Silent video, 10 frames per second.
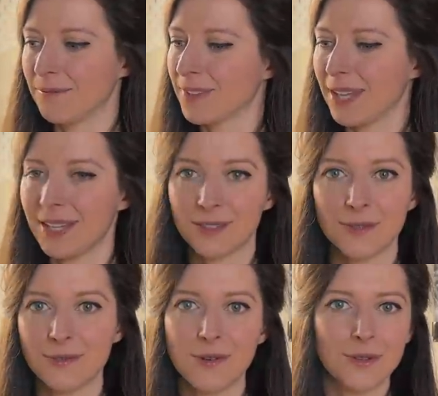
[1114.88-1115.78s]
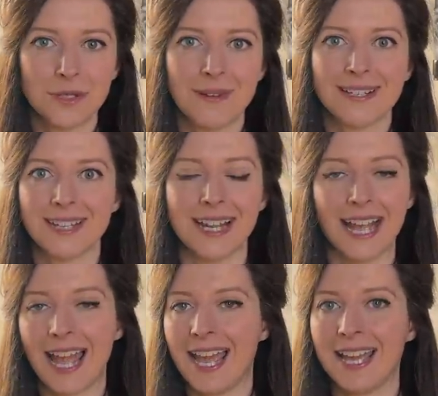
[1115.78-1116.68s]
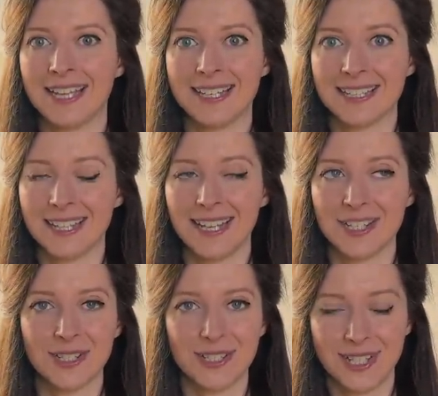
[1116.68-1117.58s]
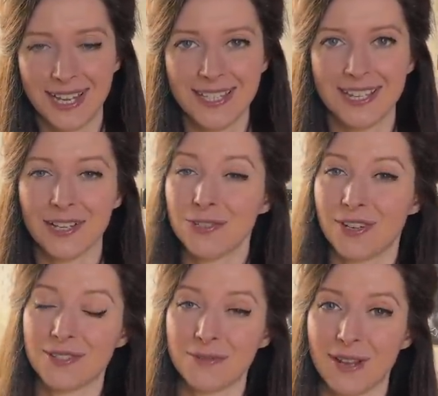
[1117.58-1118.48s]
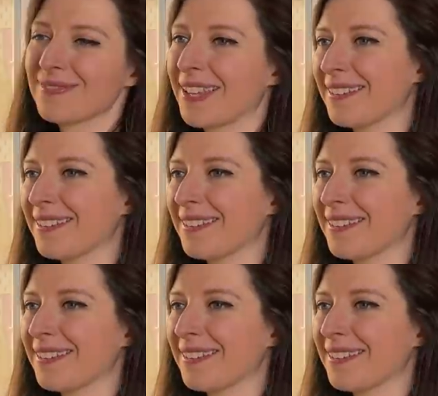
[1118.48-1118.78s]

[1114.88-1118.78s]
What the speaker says: It's all automatic and it just takes that stress away.